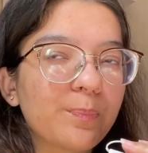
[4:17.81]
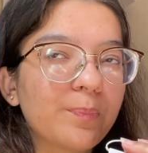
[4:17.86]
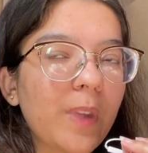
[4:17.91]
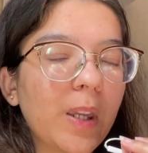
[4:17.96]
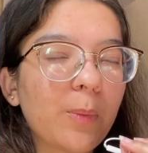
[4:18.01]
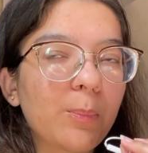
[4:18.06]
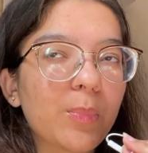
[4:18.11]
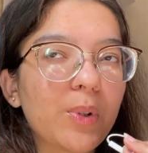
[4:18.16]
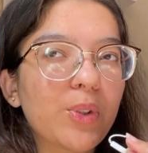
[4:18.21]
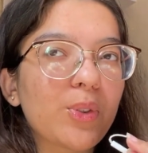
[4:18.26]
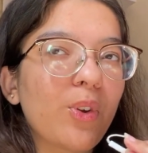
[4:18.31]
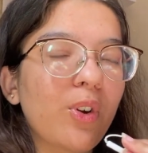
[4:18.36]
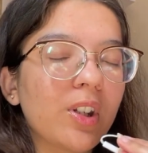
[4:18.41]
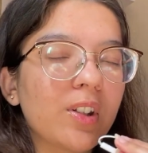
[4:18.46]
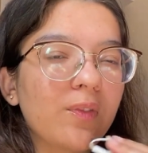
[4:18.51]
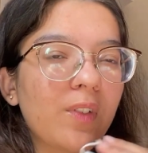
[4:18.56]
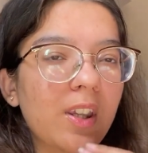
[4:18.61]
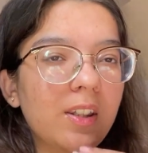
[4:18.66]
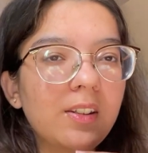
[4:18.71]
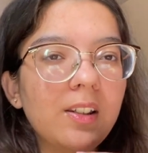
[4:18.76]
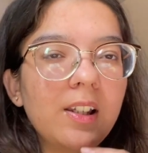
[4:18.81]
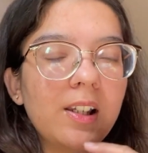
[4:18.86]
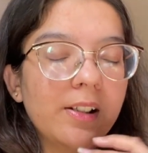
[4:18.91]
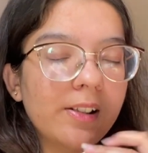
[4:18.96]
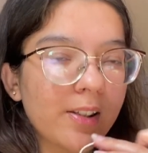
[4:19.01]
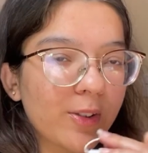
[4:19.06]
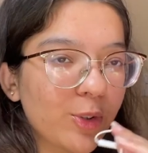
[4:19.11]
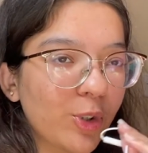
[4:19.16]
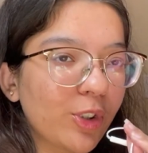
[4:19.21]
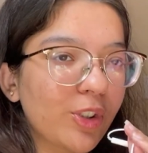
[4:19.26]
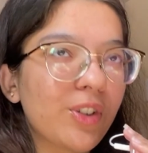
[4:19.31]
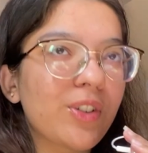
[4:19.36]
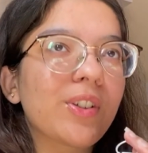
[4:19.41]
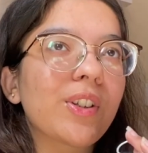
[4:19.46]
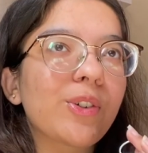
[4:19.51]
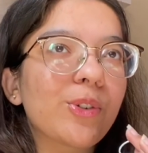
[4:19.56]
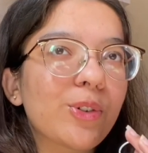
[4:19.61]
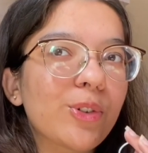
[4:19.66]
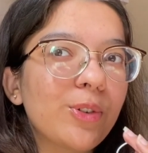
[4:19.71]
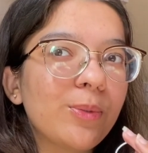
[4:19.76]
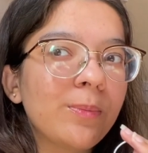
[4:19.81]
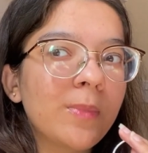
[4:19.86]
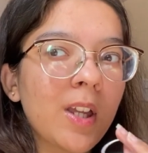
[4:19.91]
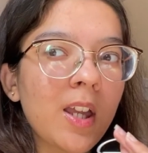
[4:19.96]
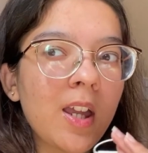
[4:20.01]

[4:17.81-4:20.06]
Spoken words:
like personifies the eldest daughter syndrome.